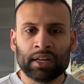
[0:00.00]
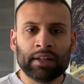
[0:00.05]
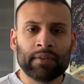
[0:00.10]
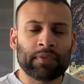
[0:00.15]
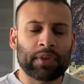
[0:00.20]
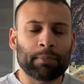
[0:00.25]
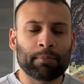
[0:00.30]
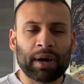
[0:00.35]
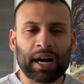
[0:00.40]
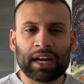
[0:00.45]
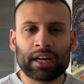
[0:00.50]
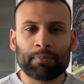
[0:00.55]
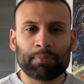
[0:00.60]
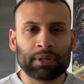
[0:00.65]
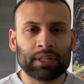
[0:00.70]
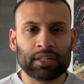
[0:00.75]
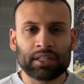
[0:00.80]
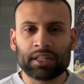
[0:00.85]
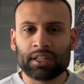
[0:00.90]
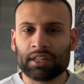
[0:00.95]
In my
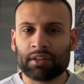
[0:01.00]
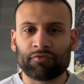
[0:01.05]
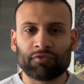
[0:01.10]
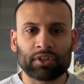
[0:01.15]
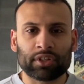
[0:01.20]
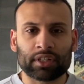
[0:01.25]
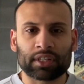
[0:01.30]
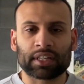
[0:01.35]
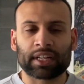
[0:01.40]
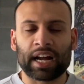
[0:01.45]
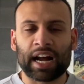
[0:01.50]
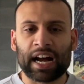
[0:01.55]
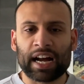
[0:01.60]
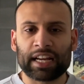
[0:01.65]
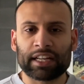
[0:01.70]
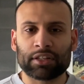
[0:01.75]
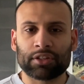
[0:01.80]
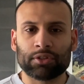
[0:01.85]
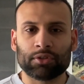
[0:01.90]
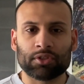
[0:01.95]
opinion, if you're a
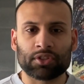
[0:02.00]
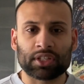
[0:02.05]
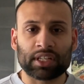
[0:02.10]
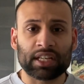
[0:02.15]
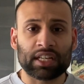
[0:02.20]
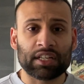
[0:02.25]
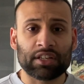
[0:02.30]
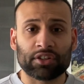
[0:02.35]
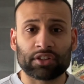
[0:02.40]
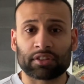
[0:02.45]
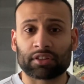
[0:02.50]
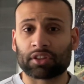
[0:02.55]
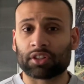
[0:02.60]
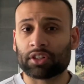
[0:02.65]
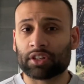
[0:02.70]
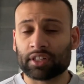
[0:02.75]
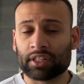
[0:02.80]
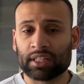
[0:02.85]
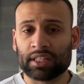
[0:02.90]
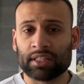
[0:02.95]
guy who's in your
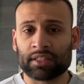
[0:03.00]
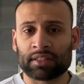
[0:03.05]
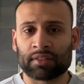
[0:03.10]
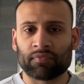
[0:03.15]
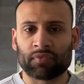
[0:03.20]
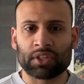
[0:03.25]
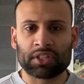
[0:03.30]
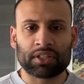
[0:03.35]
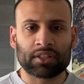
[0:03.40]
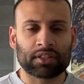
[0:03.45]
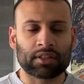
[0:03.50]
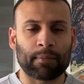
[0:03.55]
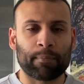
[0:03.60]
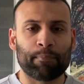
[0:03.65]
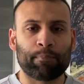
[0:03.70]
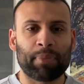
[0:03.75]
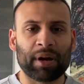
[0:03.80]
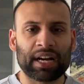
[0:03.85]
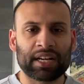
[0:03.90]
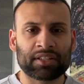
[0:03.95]
30s, this is the
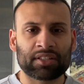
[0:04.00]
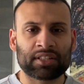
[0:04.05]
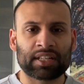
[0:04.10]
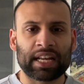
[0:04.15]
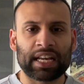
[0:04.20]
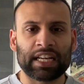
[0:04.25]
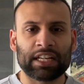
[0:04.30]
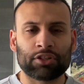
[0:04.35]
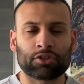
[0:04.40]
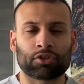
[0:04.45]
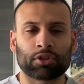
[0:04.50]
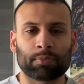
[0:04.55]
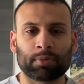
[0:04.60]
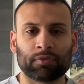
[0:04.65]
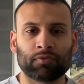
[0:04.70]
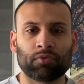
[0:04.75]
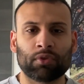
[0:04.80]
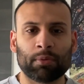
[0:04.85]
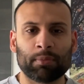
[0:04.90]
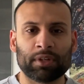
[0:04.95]
best age group
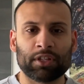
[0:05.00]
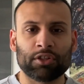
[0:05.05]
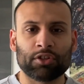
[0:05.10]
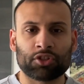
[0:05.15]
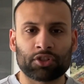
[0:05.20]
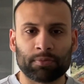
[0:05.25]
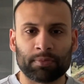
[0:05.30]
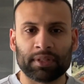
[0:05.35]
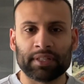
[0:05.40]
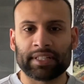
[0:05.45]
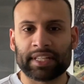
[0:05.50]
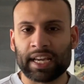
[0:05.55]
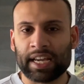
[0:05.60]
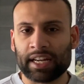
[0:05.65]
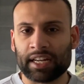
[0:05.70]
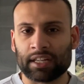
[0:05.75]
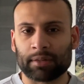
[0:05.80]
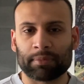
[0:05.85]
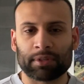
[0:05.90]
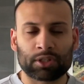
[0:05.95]
of women you should be
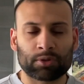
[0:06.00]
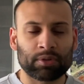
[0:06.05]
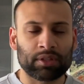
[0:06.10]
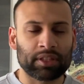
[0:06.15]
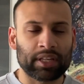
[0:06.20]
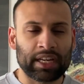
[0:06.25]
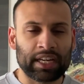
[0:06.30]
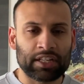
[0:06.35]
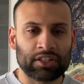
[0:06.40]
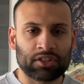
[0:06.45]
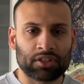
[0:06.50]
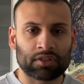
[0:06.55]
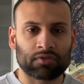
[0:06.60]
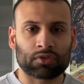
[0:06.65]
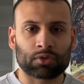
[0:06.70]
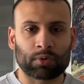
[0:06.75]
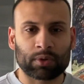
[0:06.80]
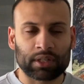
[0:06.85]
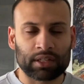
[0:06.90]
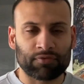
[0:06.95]
dating, between the ages of
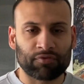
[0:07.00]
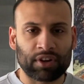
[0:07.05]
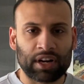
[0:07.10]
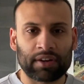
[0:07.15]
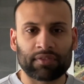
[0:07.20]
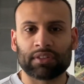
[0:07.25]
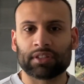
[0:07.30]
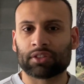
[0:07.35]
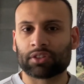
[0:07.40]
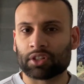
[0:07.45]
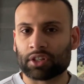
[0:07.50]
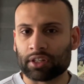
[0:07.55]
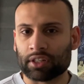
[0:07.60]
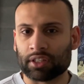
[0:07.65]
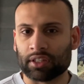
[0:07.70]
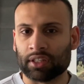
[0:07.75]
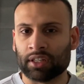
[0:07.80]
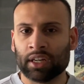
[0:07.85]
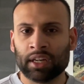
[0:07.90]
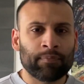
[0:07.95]
25 to
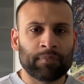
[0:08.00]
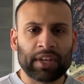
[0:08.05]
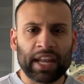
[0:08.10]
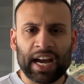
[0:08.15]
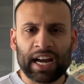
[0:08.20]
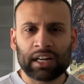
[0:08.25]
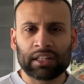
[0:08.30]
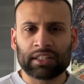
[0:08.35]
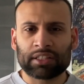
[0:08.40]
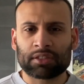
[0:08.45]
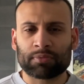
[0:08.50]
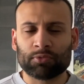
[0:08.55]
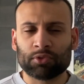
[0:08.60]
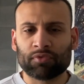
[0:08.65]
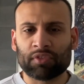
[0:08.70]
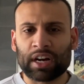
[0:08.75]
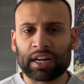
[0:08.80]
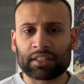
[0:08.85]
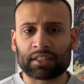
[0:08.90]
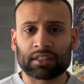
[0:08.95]
30. Now let's move
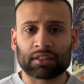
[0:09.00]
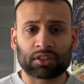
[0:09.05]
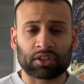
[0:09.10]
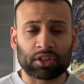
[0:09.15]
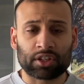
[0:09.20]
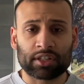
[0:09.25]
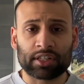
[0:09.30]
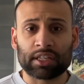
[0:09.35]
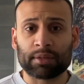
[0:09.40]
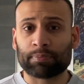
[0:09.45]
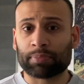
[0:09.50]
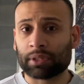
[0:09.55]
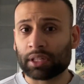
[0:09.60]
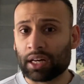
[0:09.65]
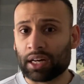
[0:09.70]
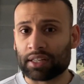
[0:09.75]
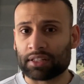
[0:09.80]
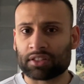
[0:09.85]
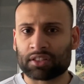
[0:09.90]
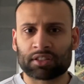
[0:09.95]
on to 30
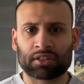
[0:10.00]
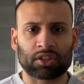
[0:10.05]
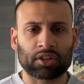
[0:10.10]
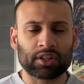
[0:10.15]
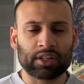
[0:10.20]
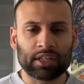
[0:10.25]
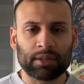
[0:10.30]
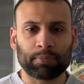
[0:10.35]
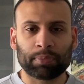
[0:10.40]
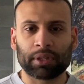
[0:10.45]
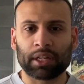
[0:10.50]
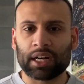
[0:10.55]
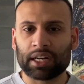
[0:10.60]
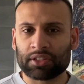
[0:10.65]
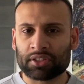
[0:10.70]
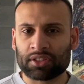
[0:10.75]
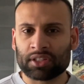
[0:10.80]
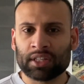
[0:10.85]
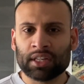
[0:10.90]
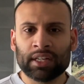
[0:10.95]
plus. 30
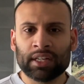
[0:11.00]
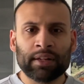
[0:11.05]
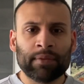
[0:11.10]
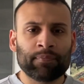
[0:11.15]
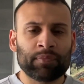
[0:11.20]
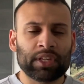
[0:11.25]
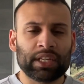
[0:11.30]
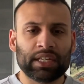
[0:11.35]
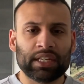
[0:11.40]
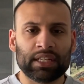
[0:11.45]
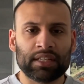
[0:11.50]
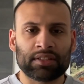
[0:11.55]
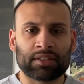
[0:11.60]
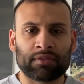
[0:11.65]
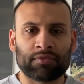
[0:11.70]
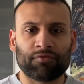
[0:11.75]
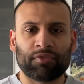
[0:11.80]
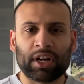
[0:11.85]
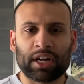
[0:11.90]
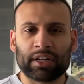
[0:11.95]
plus is
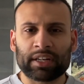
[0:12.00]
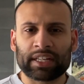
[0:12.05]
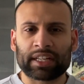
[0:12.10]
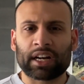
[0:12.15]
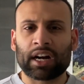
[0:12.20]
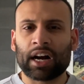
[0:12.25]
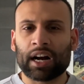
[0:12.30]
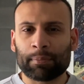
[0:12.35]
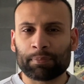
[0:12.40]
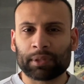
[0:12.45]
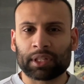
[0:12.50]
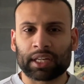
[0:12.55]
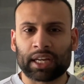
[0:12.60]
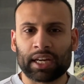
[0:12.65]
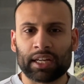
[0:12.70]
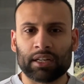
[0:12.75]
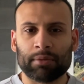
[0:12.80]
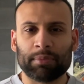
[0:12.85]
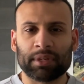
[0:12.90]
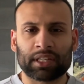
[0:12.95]
very
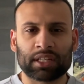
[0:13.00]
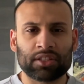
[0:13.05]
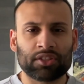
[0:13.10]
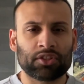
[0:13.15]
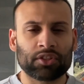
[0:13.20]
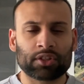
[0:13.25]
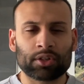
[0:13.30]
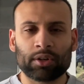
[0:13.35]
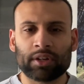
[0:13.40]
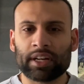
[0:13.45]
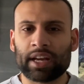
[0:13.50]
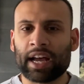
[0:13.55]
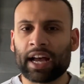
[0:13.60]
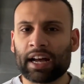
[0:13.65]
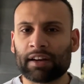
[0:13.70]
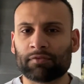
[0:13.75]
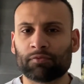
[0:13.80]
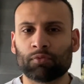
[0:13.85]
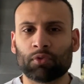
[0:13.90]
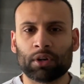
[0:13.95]
complicated because you're going to
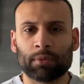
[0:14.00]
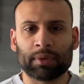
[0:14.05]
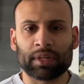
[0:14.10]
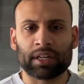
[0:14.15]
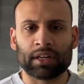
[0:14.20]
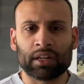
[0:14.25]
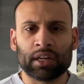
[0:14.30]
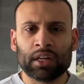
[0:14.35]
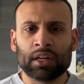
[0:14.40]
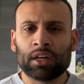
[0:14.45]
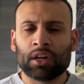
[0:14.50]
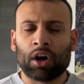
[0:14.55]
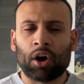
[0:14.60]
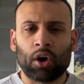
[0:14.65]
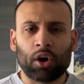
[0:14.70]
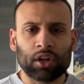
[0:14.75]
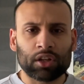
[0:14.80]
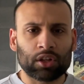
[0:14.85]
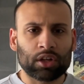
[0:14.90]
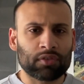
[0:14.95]
have women
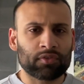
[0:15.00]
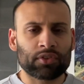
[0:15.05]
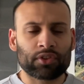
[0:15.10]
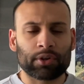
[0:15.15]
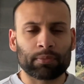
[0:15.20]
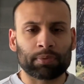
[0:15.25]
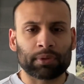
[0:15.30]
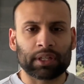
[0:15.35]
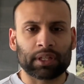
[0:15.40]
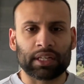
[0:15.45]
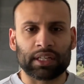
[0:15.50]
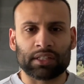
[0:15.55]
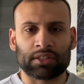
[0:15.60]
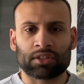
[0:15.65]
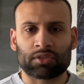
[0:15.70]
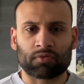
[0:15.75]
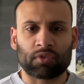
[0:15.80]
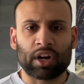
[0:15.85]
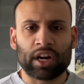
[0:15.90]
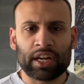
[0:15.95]
all over the
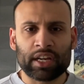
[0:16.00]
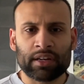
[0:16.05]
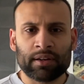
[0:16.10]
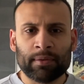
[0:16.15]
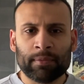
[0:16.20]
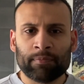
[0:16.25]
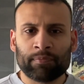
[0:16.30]
place, right?